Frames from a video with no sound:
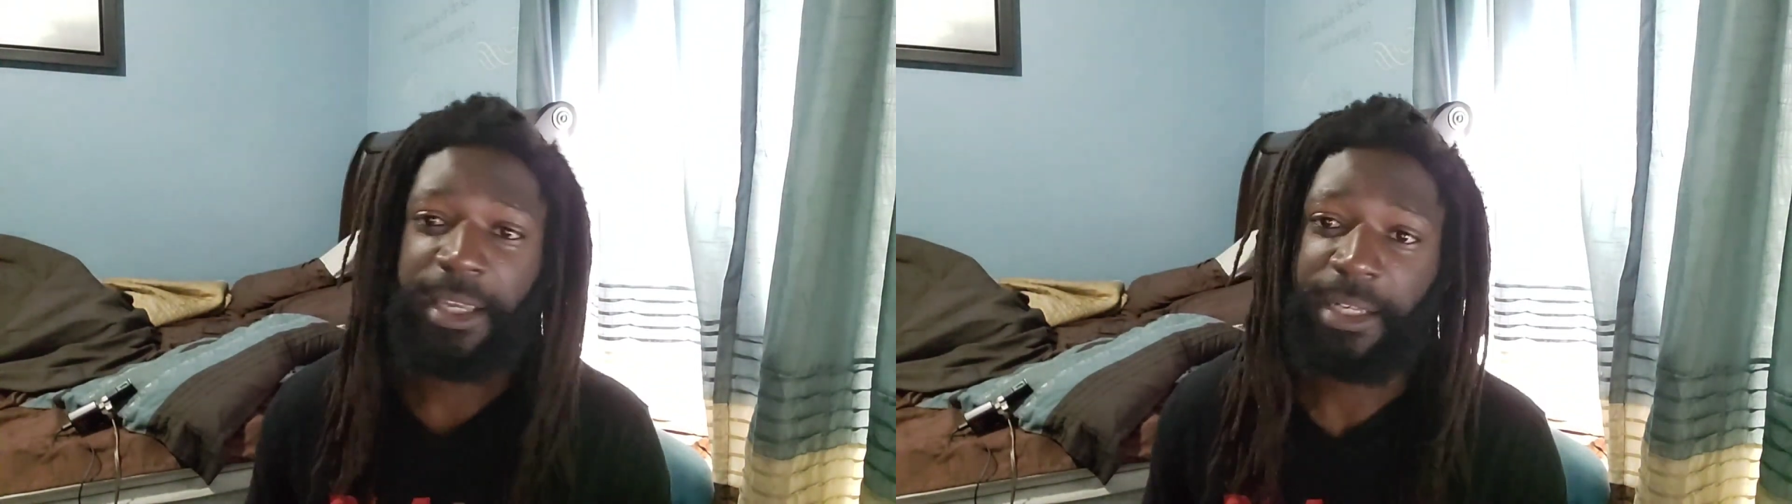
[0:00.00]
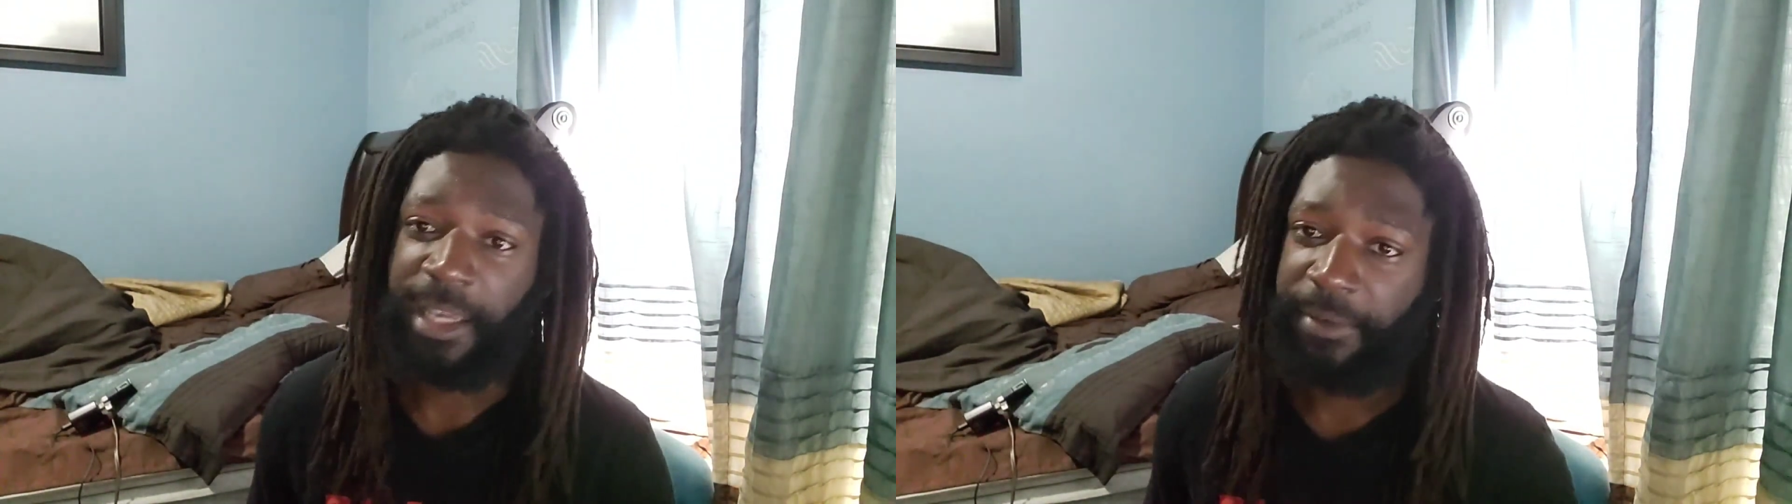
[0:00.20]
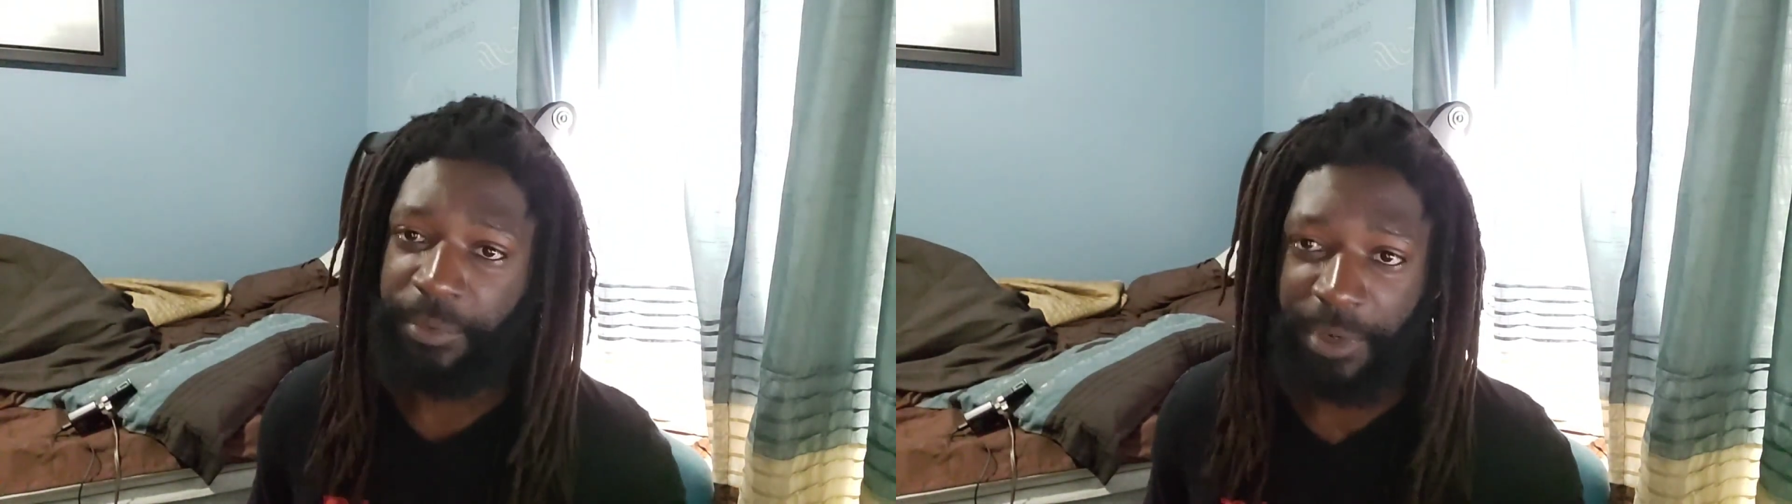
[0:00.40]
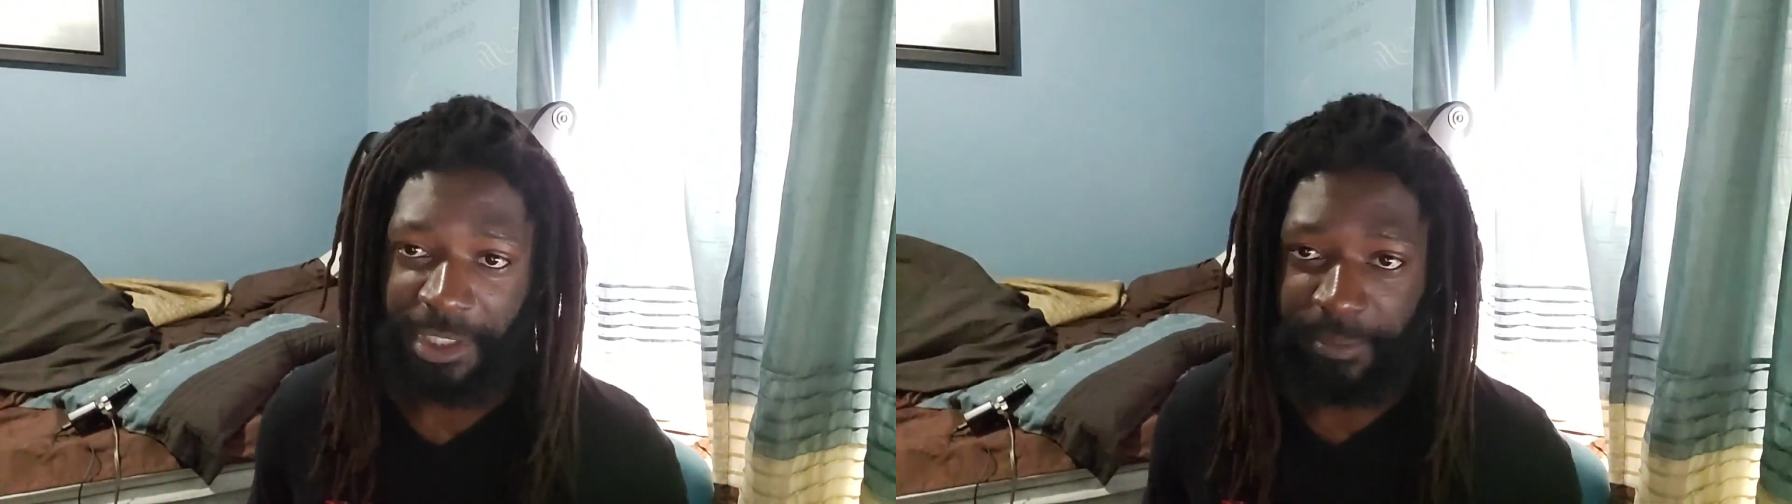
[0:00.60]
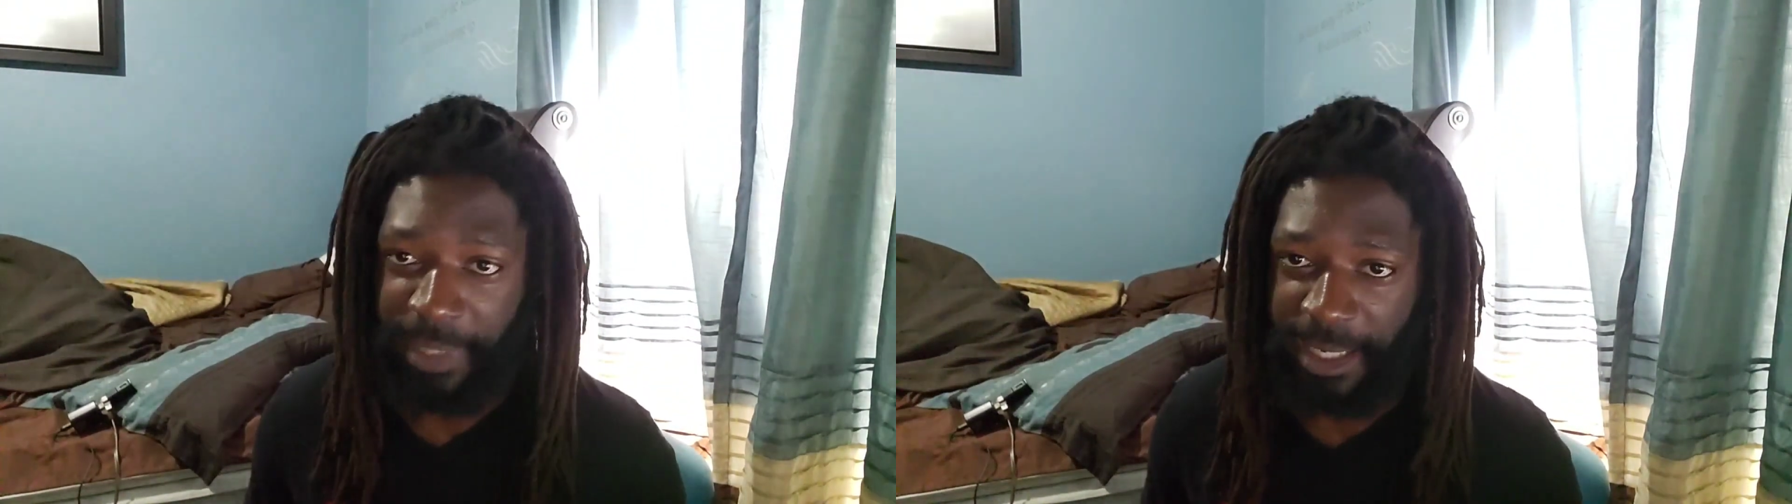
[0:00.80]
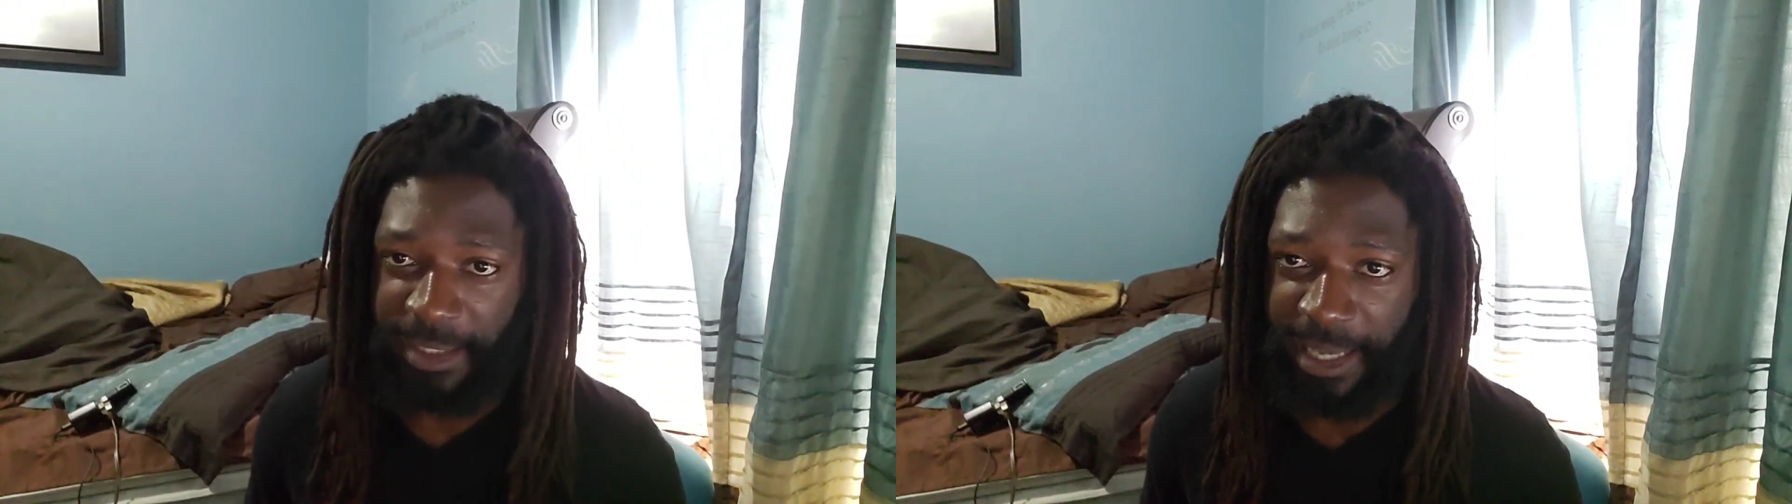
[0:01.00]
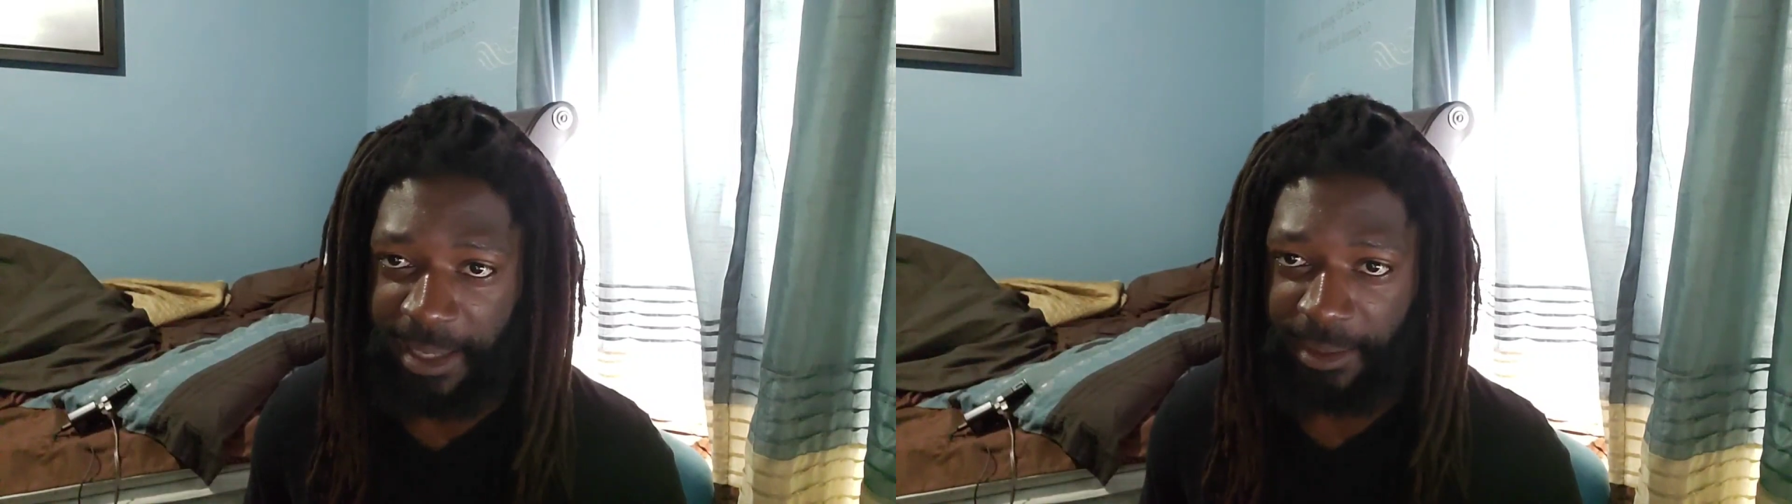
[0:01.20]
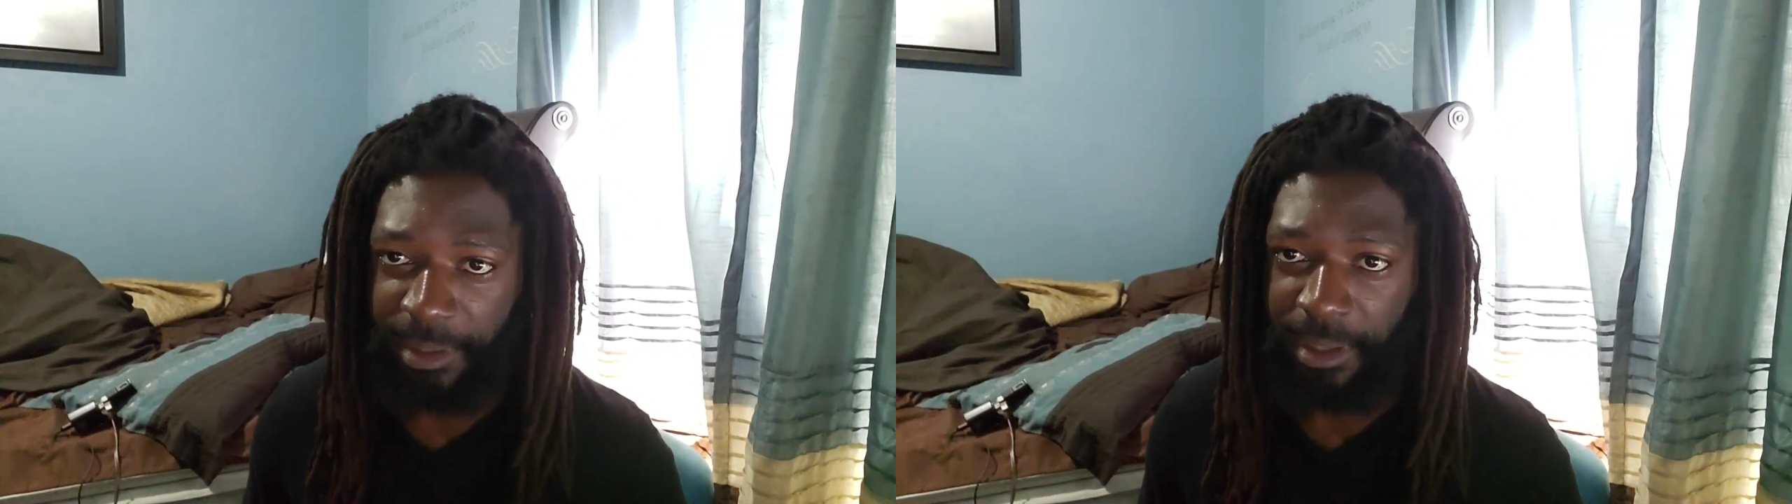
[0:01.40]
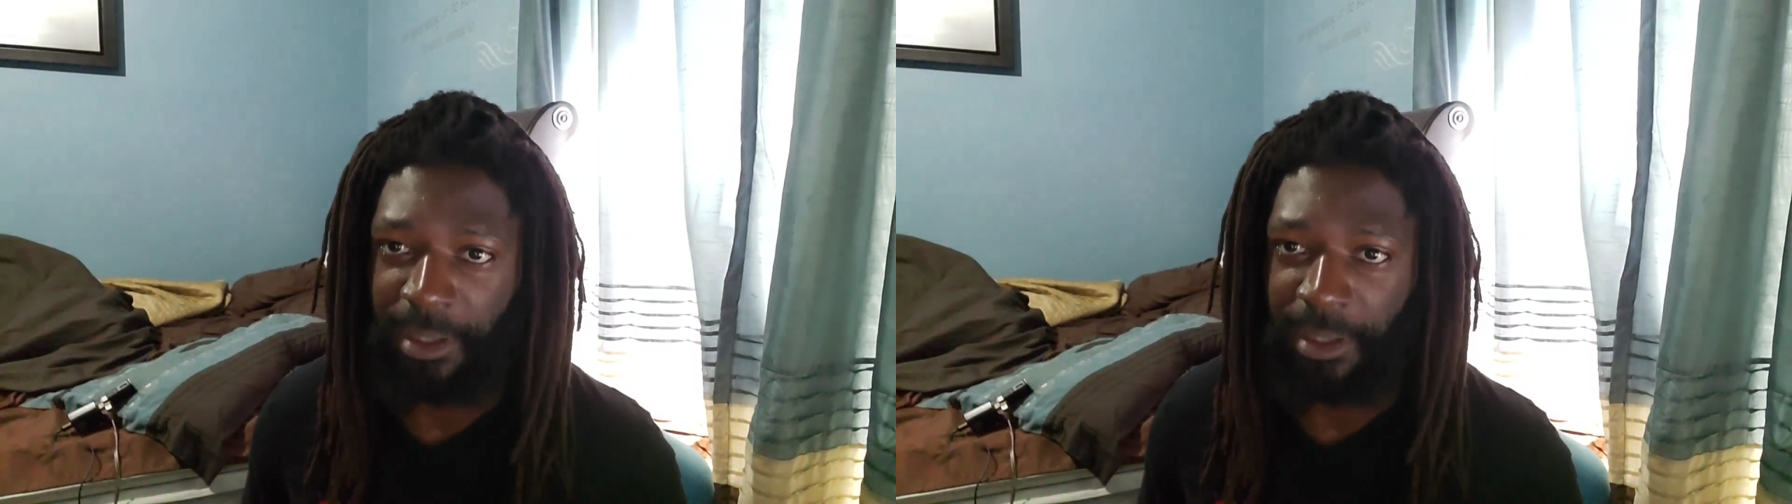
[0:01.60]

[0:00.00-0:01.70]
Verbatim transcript: and never once backed down